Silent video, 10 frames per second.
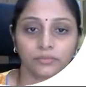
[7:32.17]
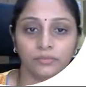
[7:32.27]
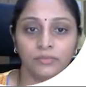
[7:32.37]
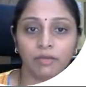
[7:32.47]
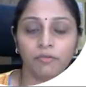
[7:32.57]

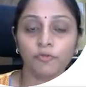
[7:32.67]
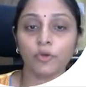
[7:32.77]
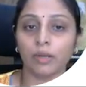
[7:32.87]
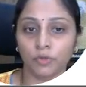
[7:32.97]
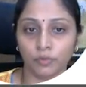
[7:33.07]
Now if you
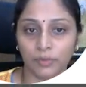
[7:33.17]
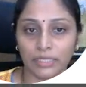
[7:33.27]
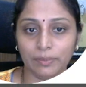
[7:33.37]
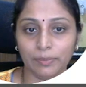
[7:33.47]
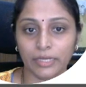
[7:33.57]
come to
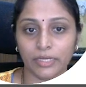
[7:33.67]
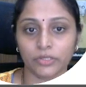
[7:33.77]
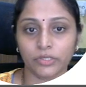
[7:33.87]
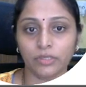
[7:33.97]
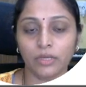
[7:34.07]

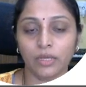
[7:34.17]
multiplication,